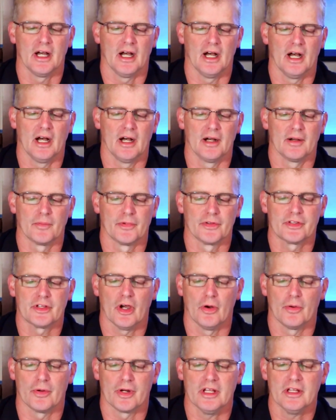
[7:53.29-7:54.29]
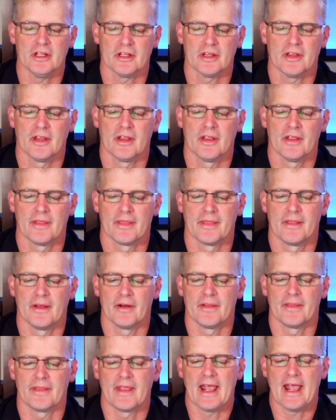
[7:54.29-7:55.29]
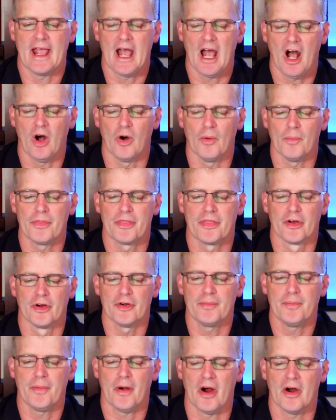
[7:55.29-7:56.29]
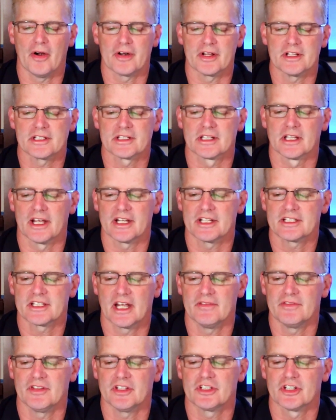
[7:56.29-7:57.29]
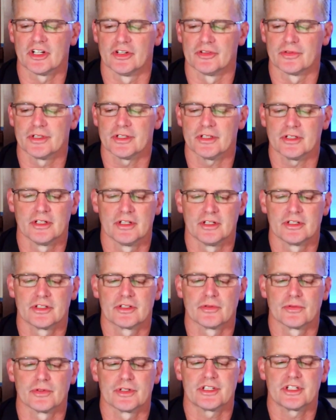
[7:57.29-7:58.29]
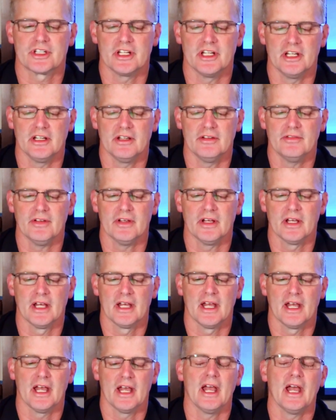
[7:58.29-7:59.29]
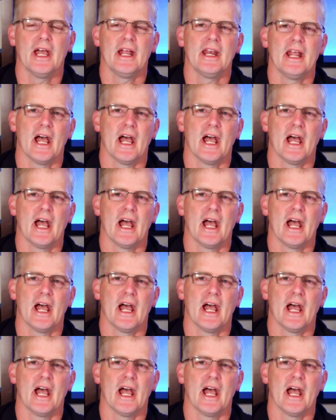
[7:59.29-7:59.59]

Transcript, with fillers: uh, with Coti, they help third parties like Save the Children to receive and